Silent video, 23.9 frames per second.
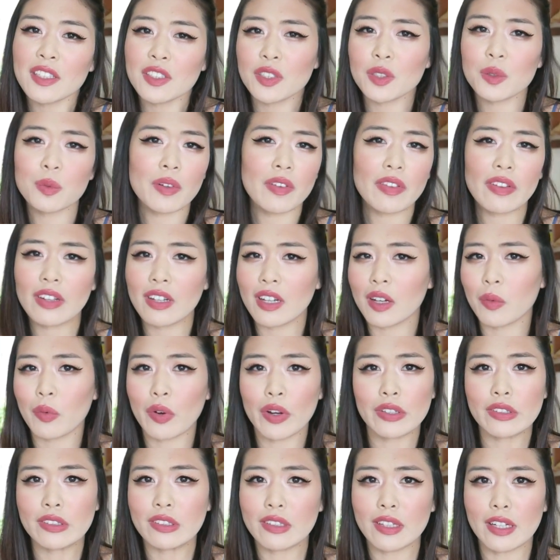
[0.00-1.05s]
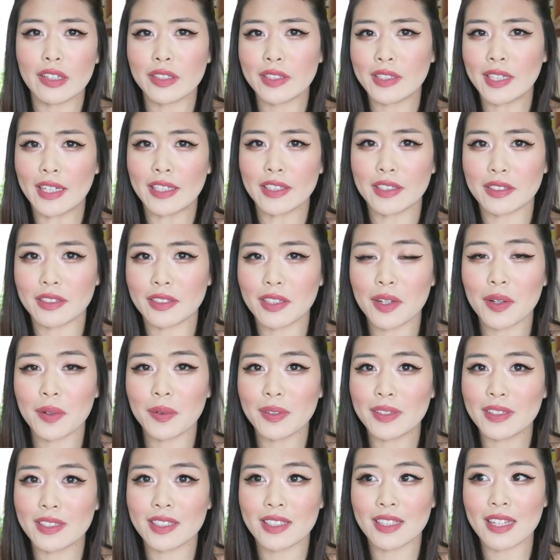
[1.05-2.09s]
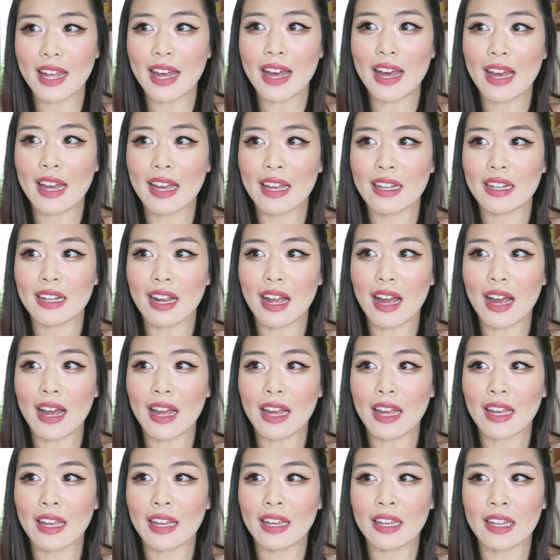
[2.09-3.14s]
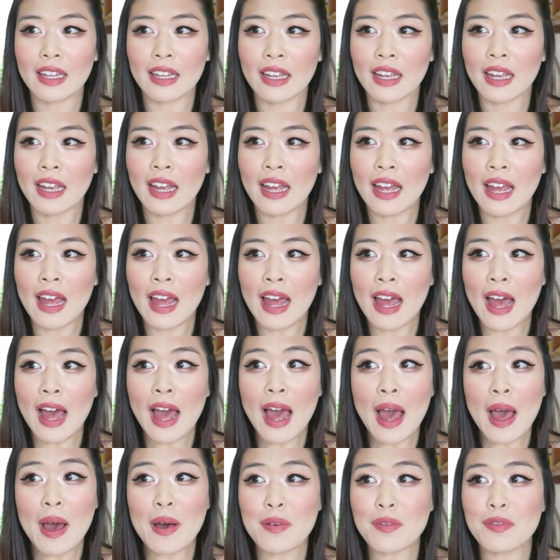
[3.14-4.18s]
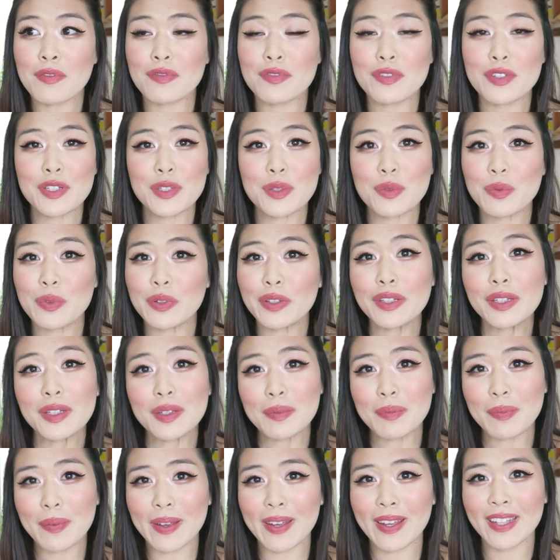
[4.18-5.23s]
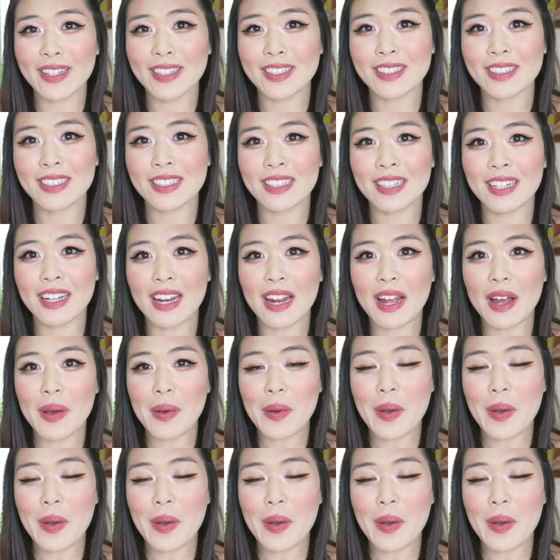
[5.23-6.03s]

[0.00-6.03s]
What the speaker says: that's just one thing I wanted to let you guys know, is that I have just really been